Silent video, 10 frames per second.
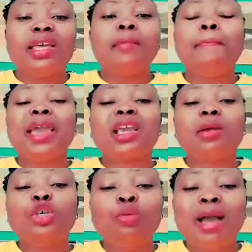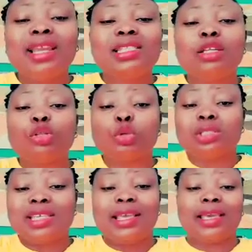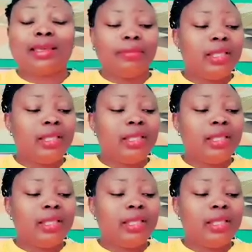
It make humanity not to think.